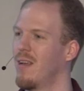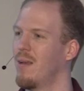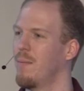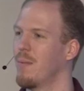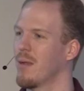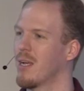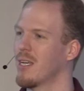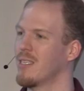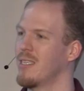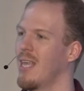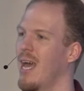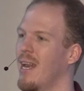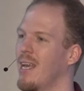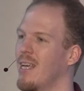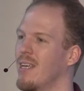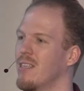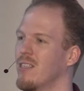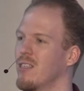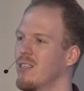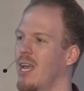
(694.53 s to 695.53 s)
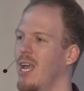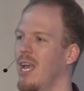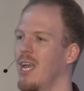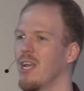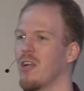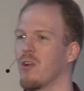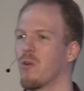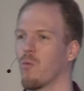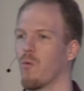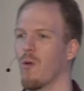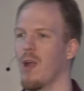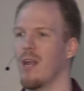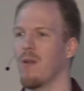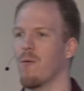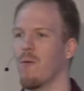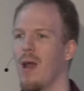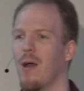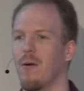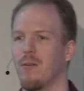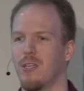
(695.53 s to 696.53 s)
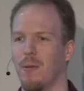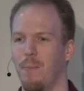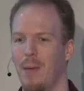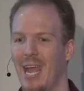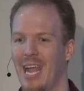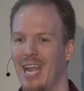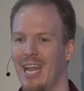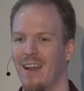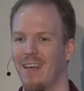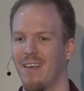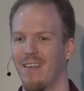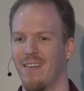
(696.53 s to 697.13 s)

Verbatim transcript: because that is a great route to pain.